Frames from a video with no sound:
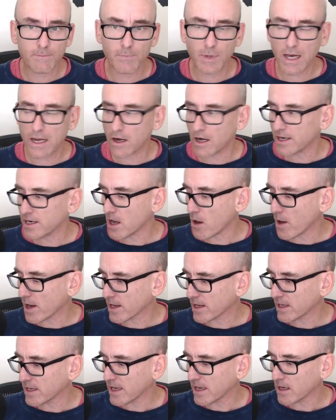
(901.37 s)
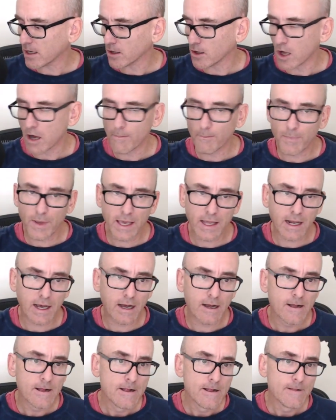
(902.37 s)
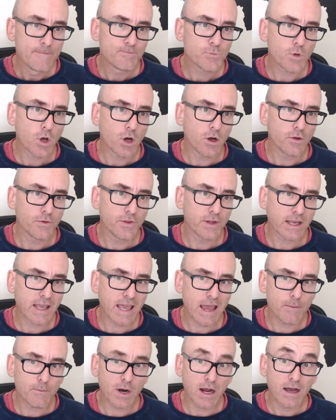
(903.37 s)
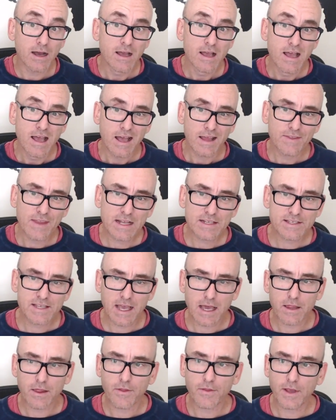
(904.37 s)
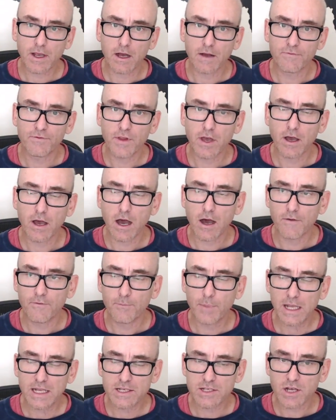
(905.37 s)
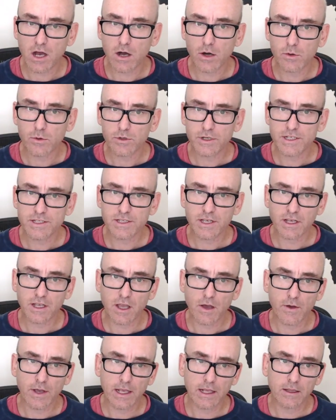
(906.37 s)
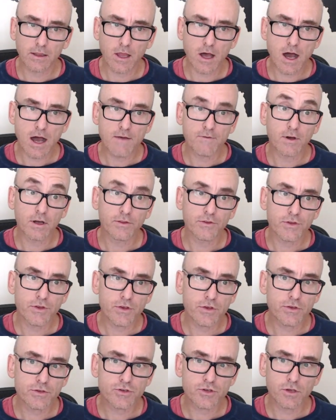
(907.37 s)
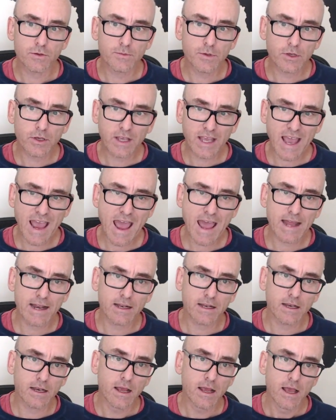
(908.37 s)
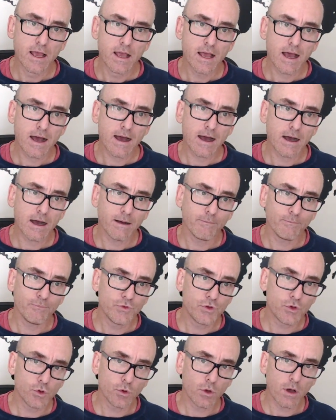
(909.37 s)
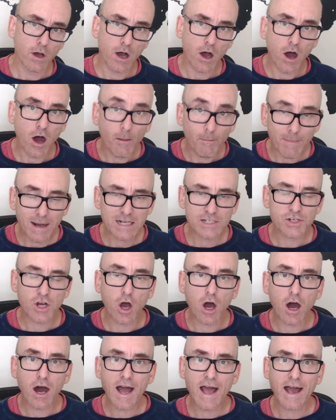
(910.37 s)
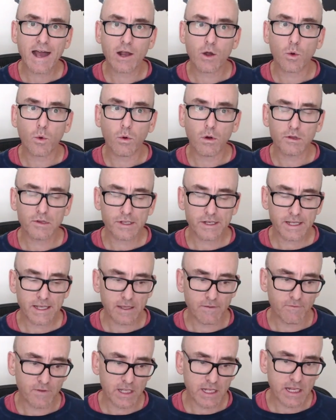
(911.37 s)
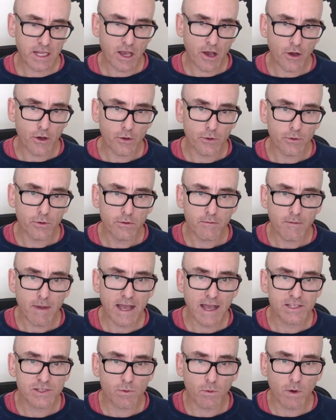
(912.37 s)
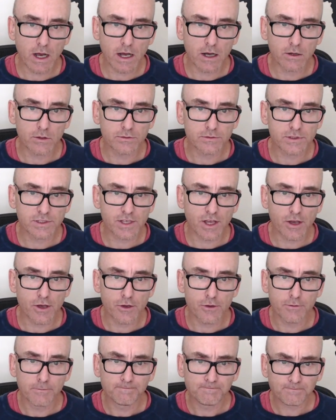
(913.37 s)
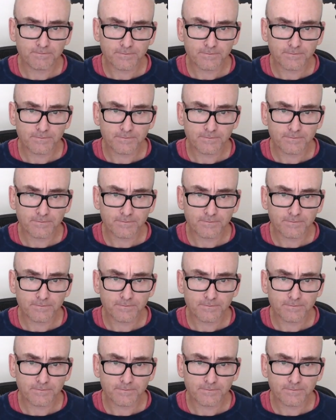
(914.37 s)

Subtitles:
but I know I could get a lot better on the camera. And that's the other thing I've been told, is that going live on YouTube, you can do a much higher quality video as well. So